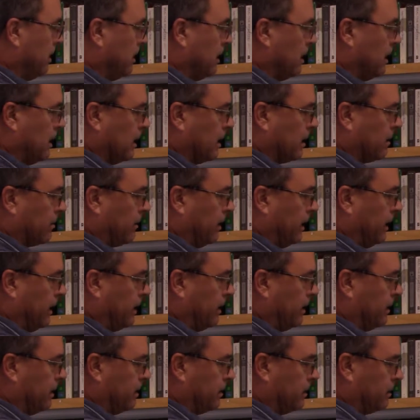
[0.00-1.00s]

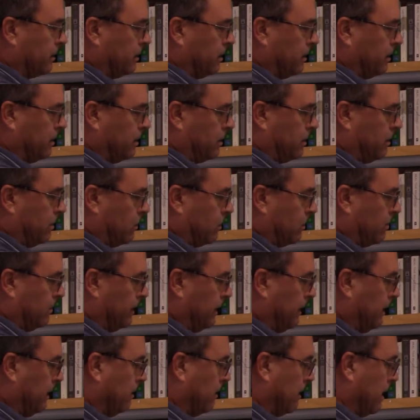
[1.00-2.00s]
Green is
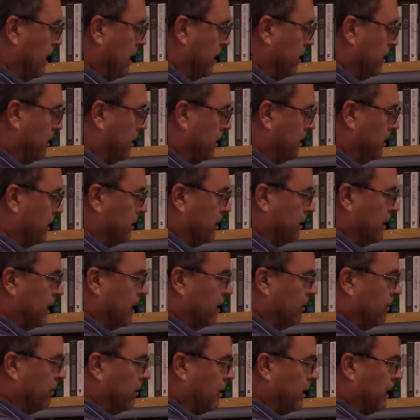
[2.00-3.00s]
normally ground,
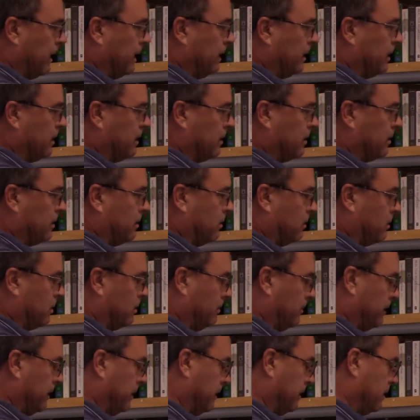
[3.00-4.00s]
and white is
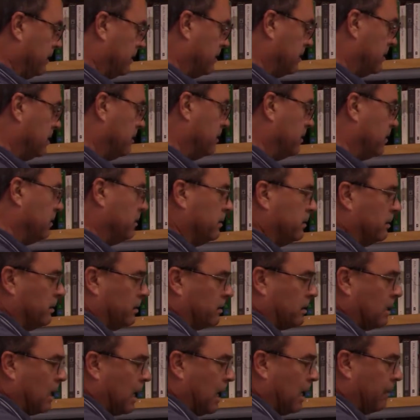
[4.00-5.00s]
normally your
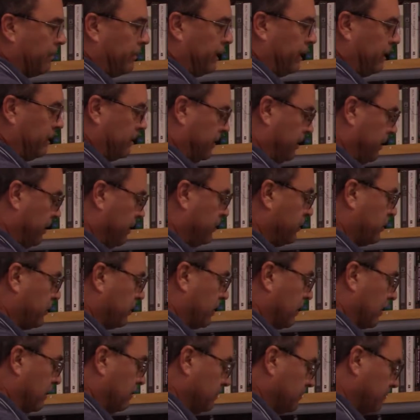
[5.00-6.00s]
common or
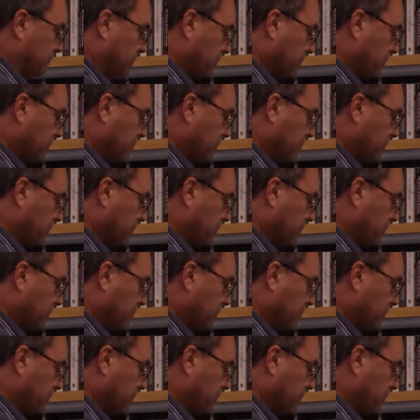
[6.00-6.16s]
neutral.